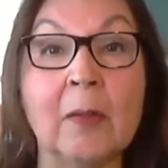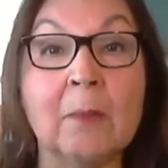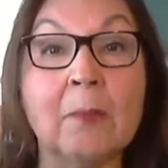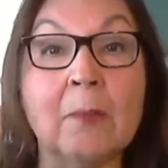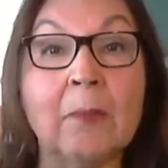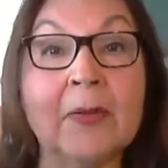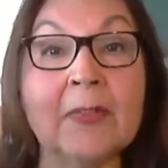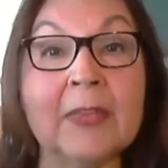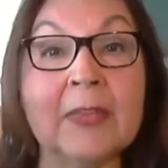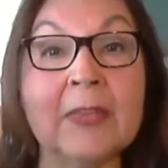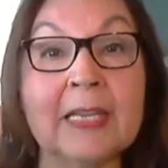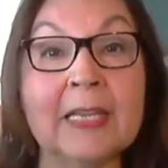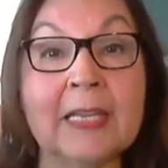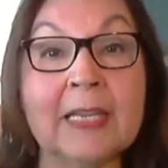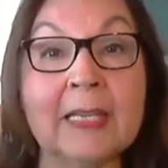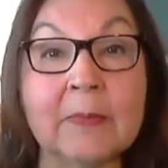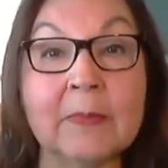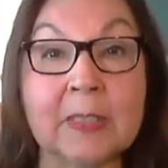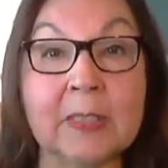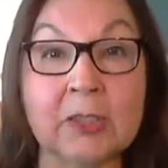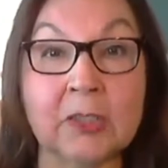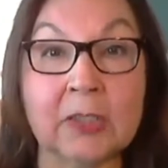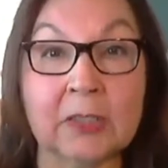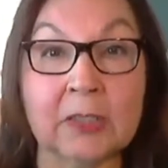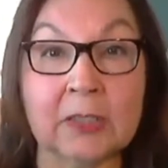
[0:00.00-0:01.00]
But the
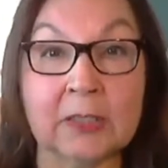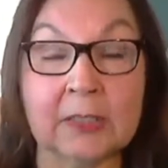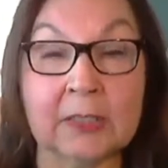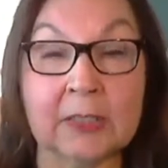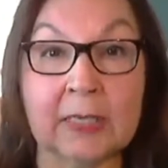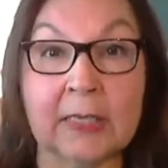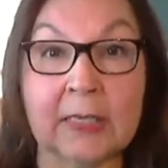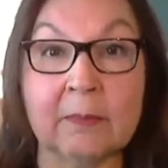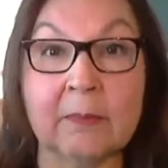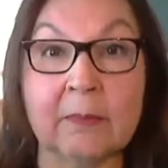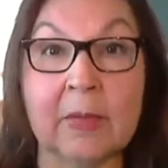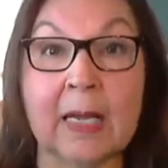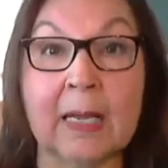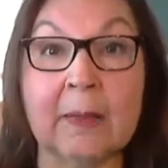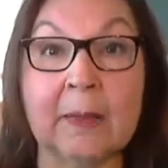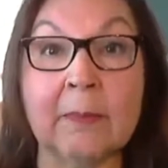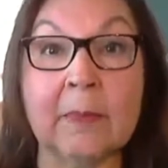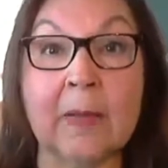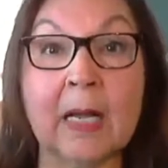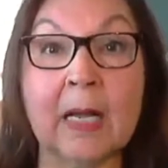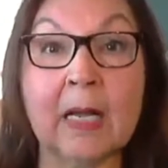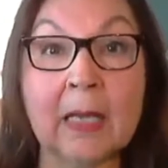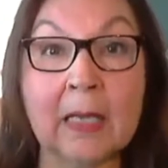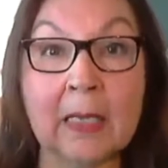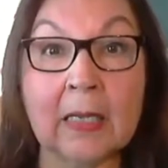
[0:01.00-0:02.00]
images in my
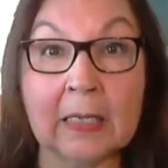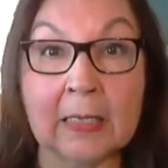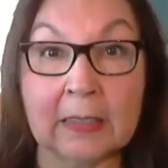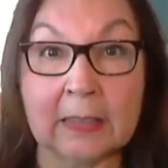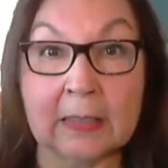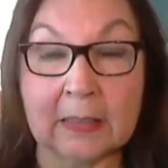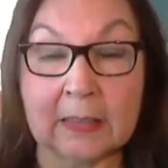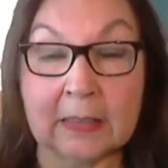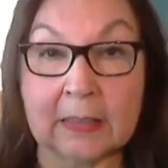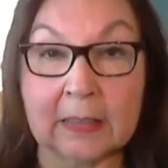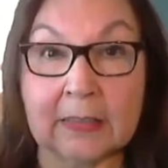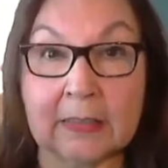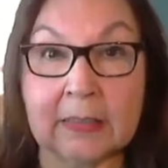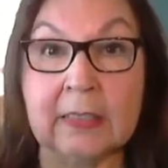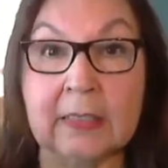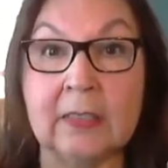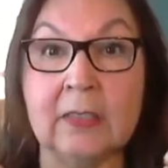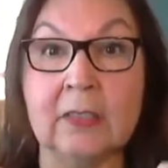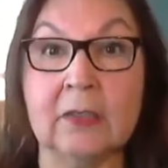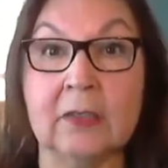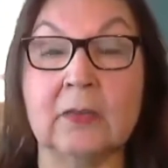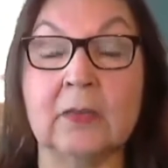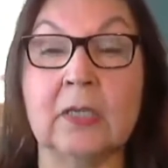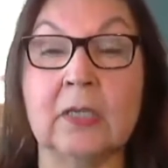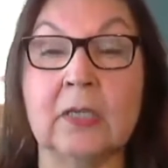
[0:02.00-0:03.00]
mind
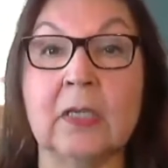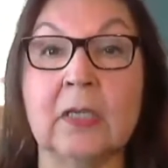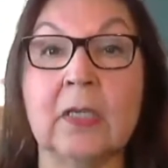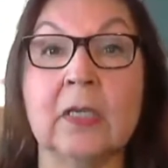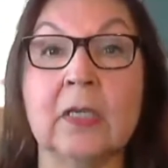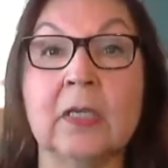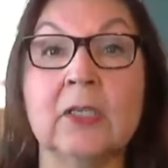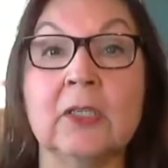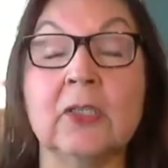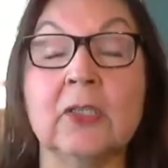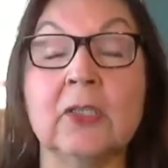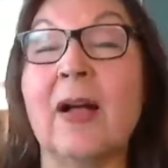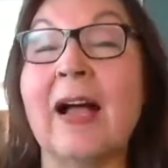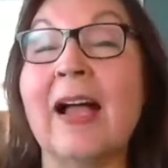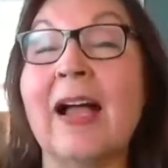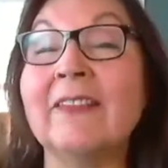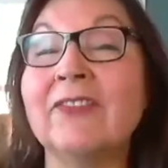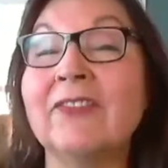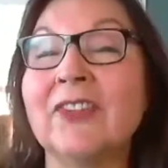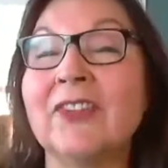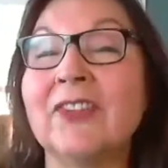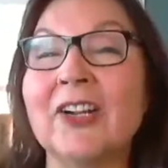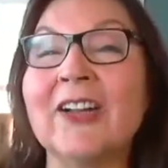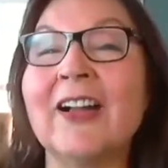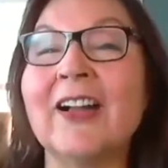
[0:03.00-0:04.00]
continued. So I
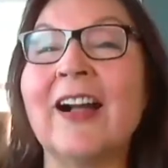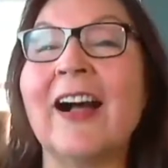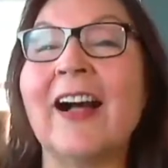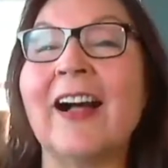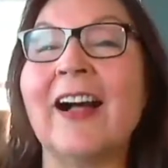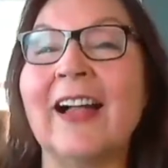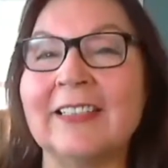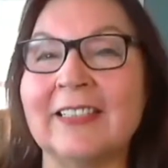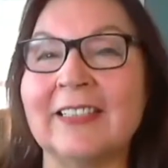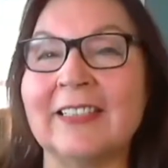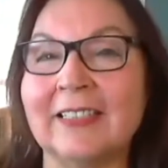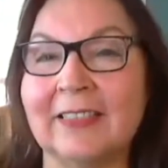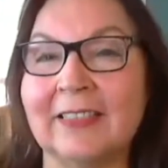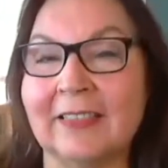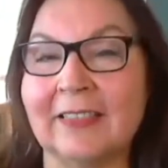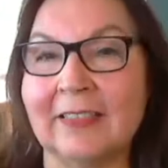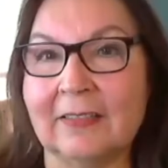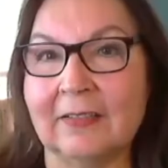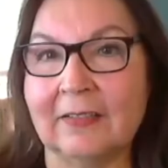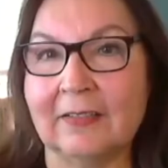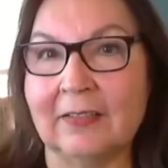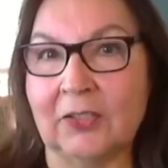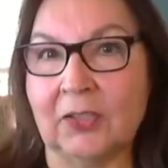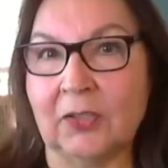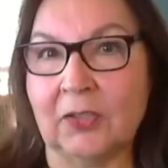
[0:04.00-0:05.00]
forgot
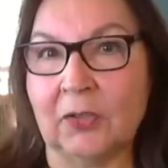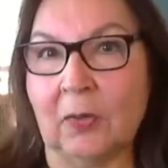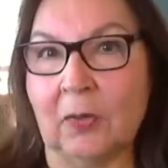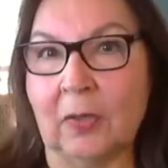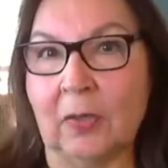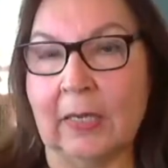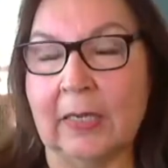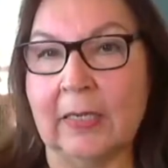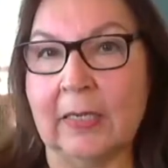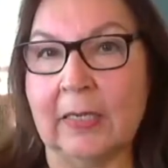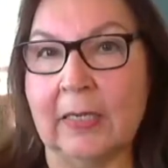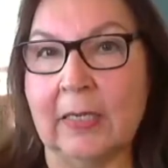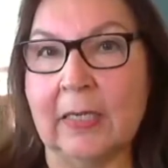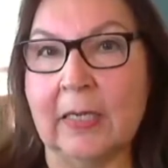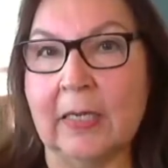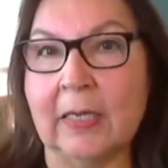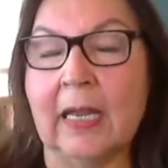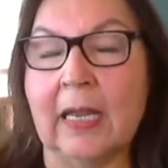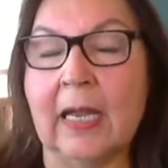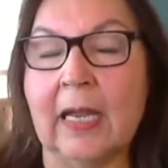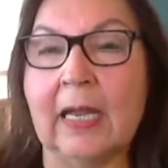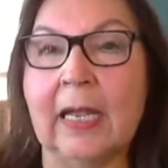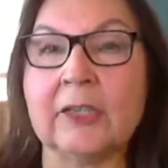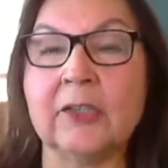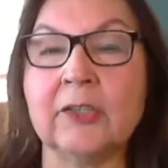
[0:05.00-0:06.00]
the joy,
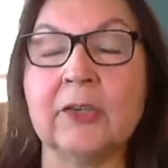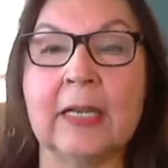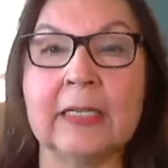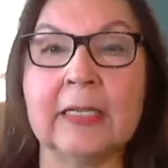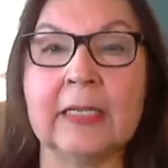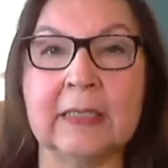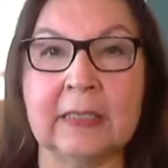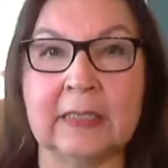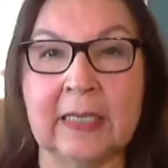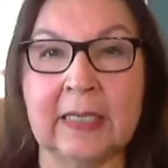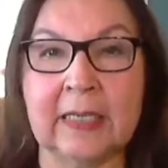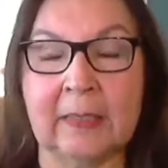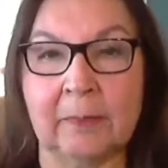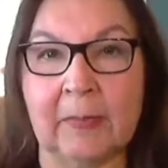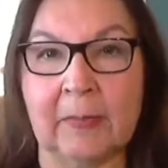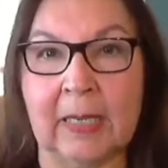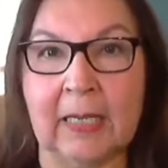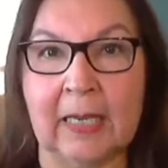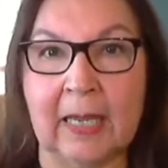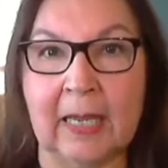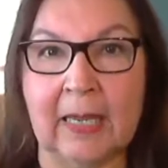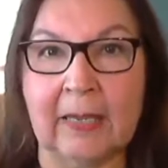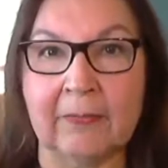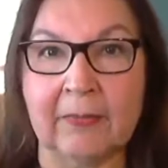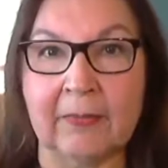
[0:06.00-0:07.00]
and I tried to take my
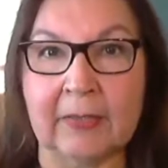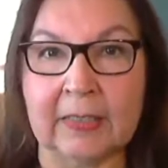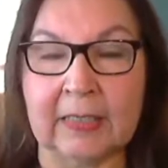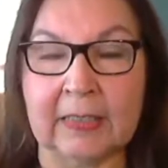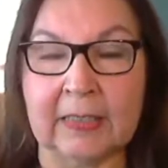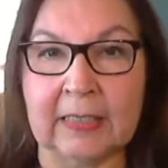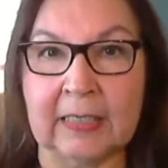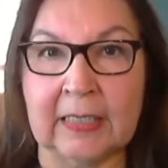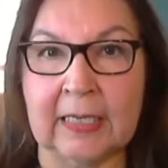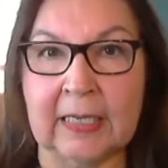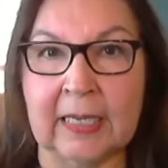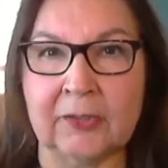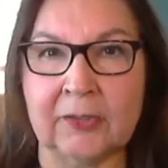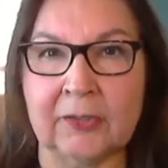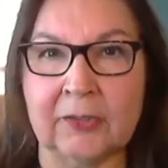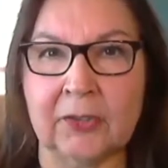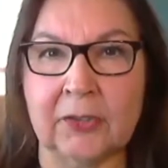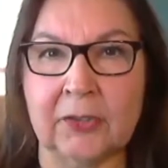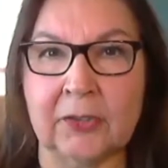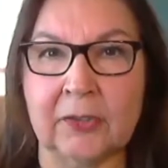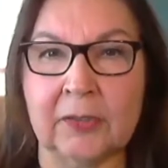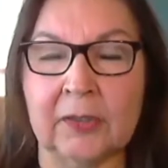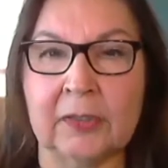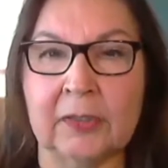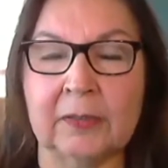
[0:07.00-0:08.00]
life as a
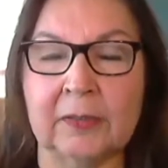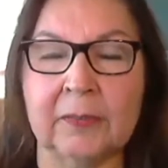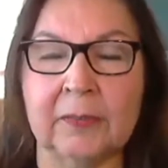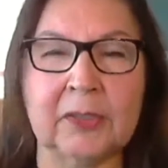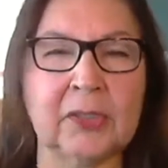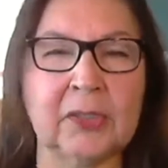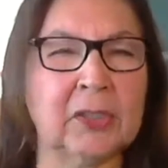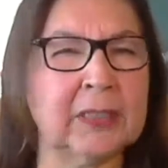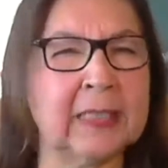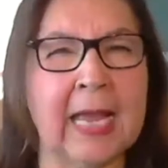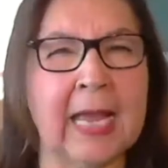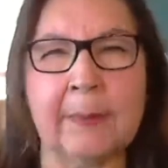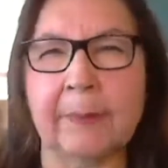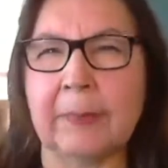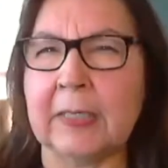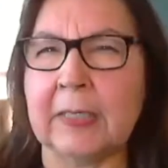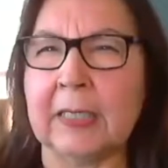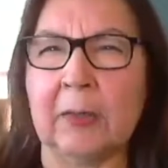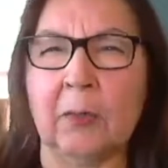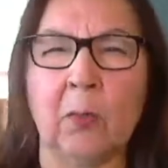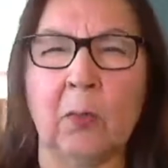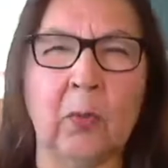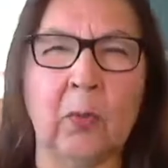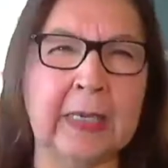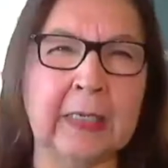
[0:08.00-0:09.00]
teenager, which is
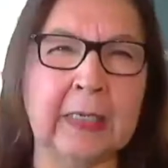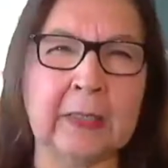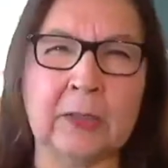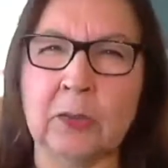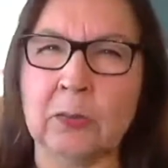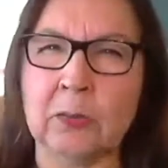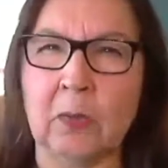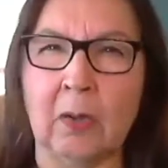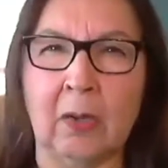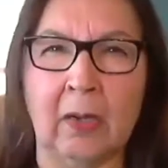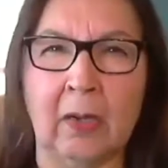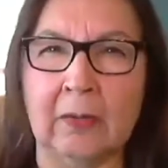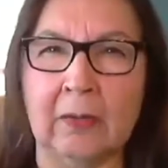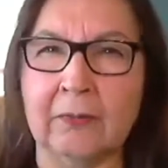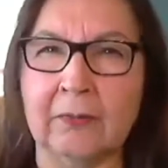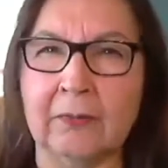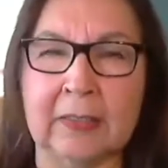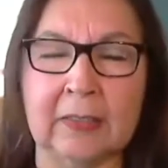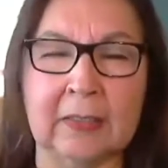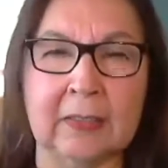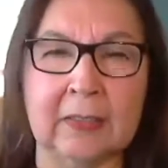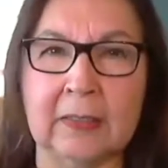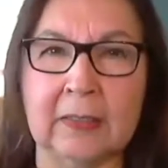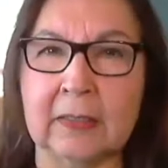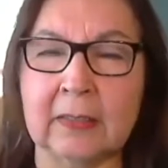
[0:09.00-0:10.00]
happening way too
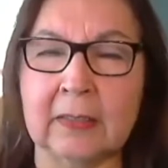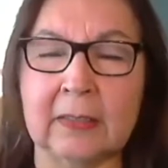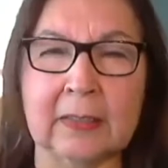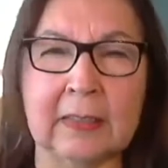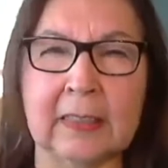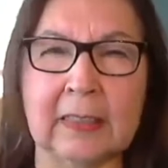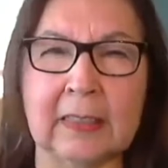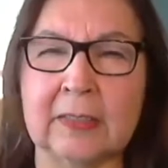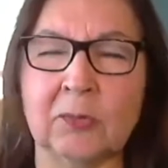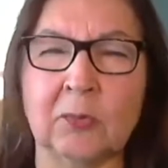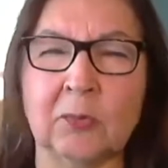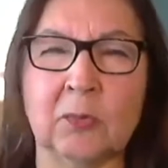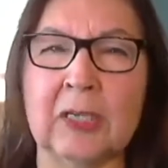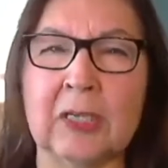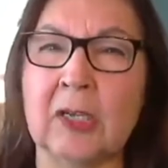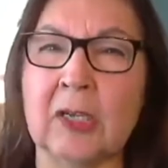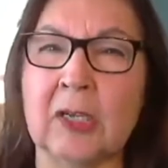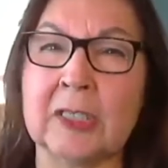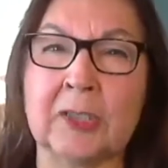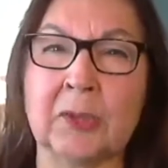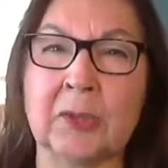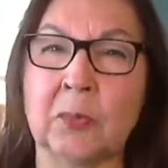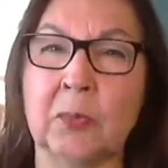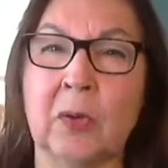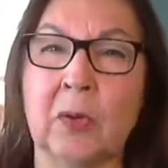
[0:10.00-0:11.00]
often. It's on
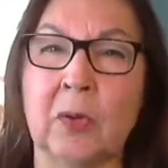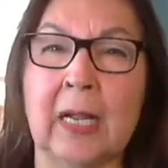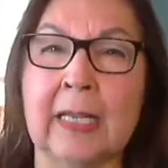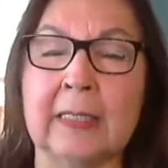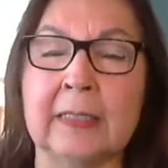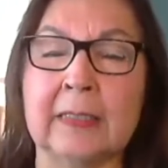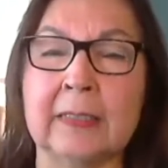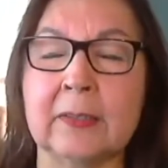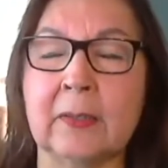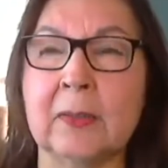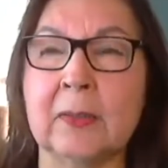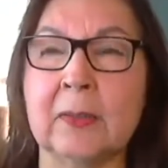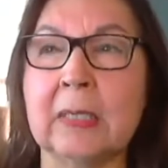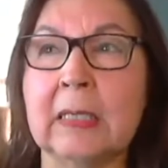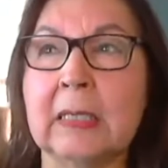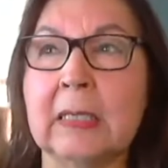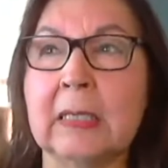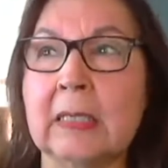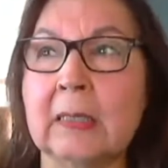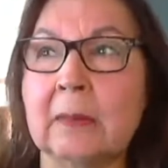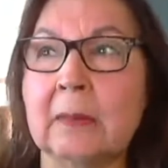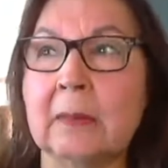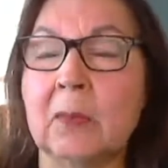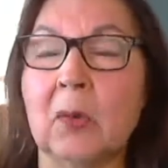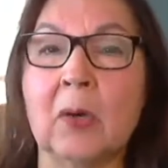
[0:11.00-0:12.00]
its rise. So
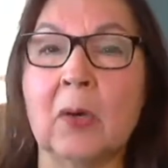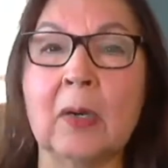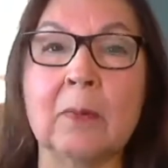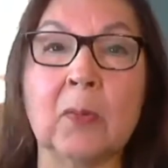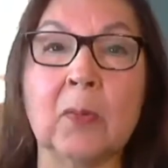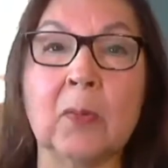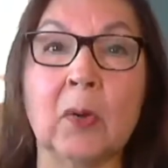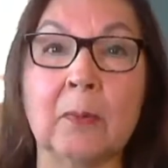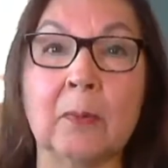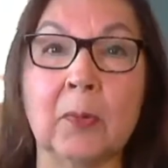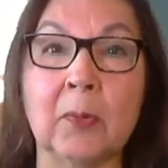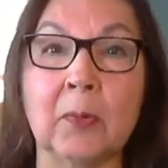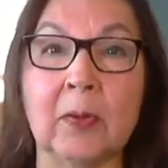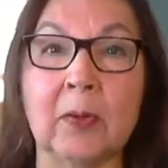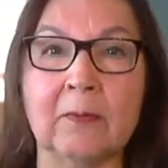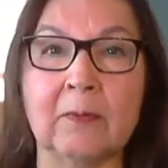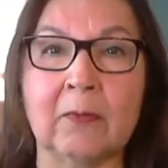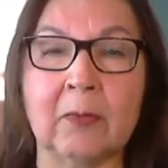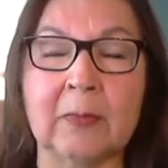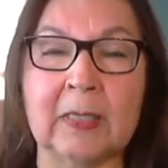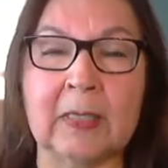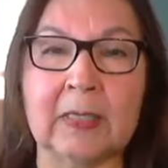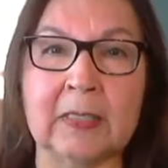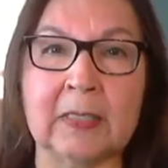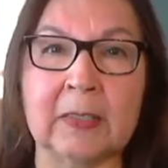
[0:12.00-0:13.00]
more and more important
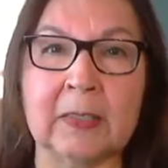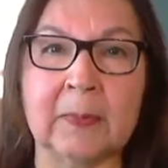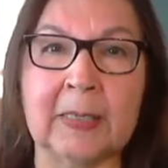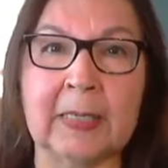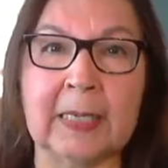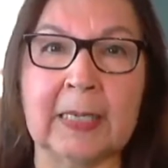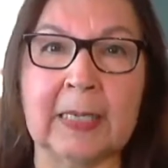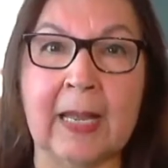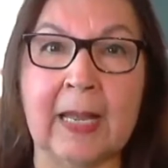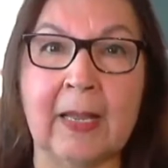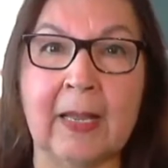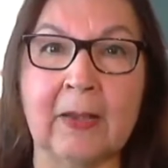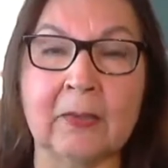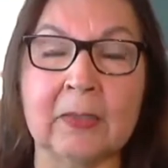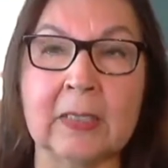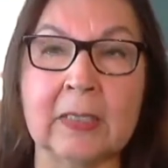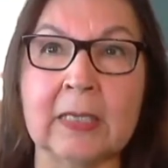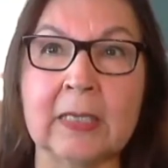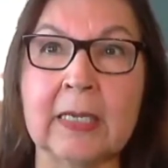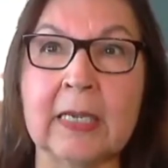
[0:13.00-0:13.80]
for me to speak out.